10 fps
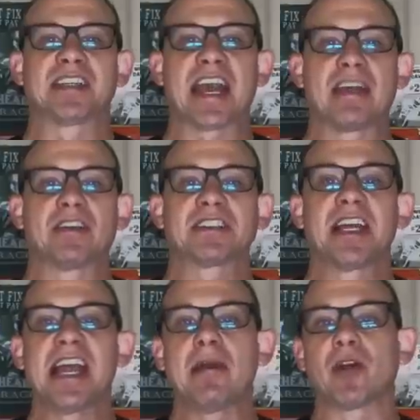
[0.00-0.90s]
gave us,
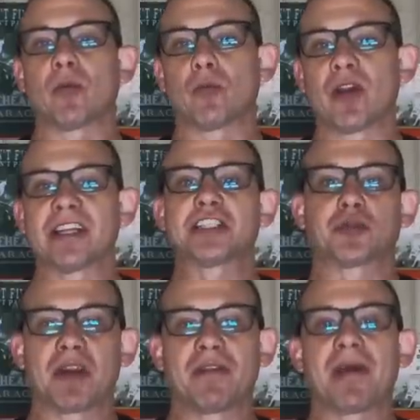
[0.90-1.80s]
it would have really
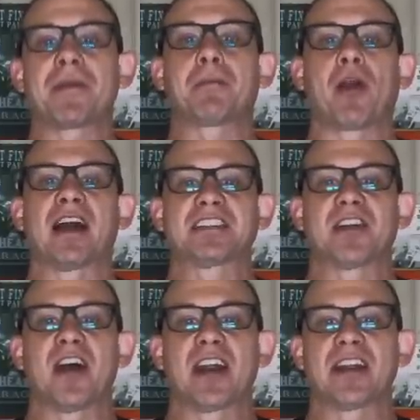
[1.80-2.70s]
driven up the price
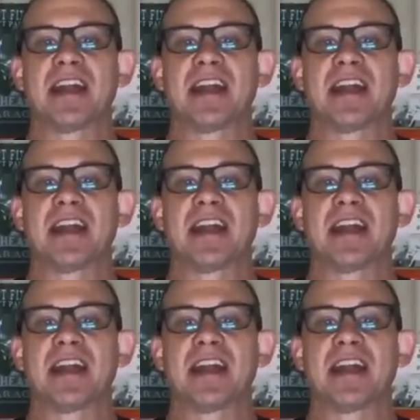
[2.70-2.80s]
on it.